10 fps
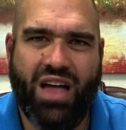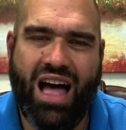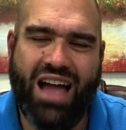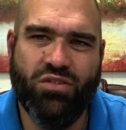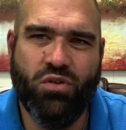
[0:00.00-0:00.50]

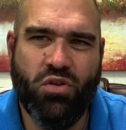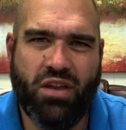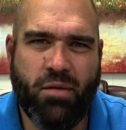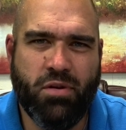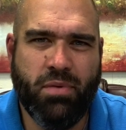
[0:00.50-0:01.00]
I don't know that
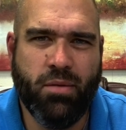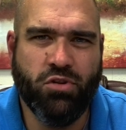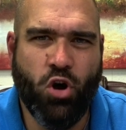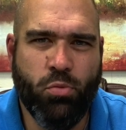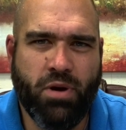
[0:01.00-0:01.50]
I'm going to be able
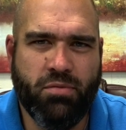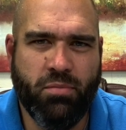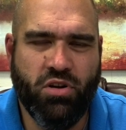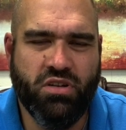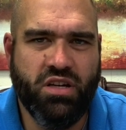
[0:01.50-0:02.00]
to open up the
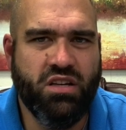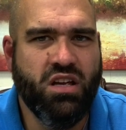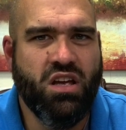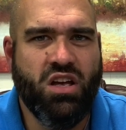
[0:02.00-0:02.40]
building